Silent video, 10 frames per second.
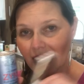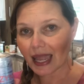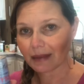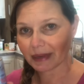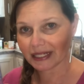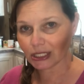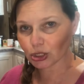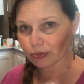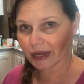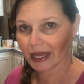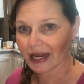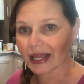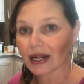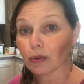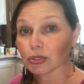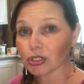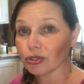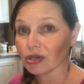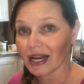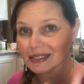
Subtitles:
and my Ningxia Red, and I will show you guys